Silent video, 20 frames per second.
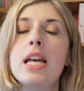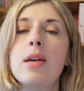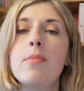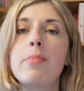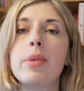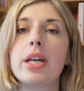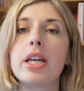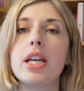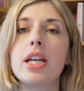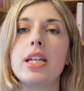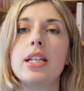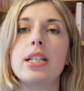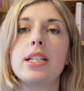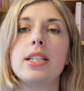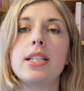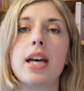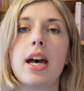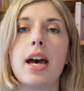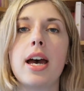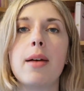
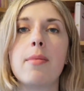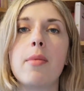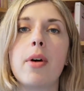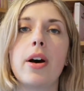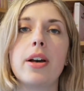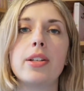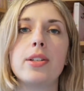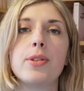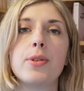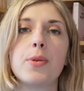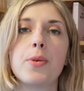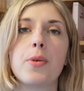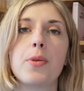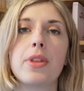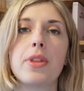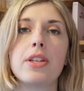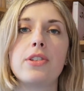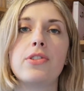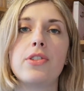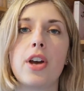because um, I saw
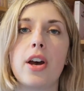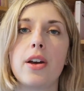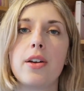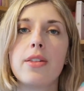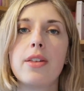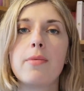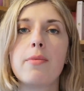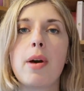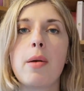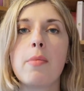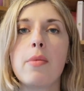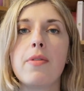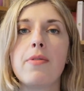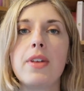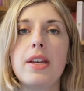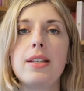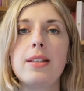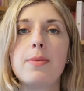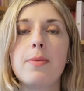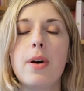the show that went with
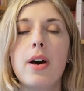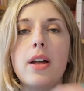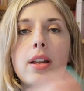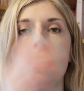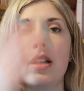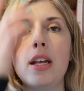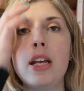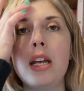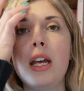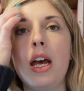this one